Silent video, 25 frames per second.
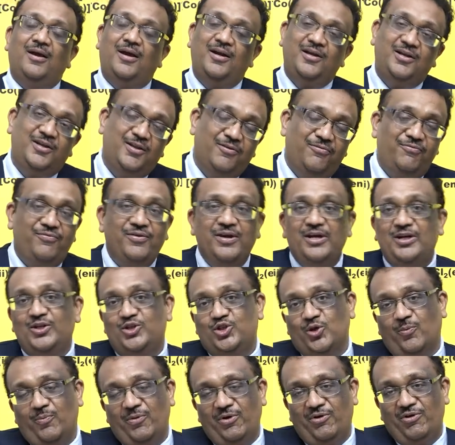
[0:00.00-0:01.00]
a different
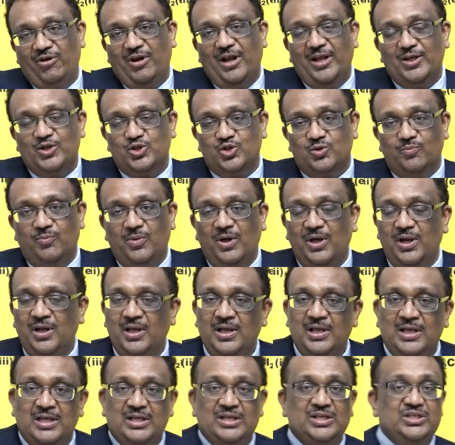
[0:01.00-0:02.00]
geometrical isomer.
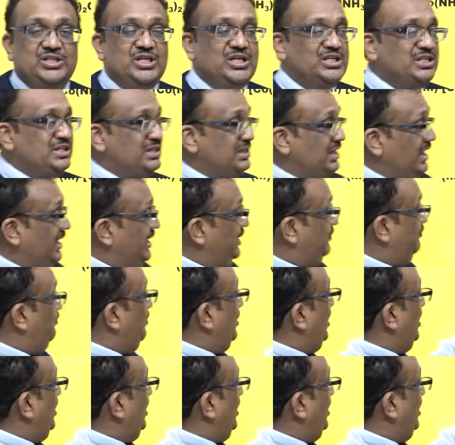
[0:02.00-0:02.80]
Just like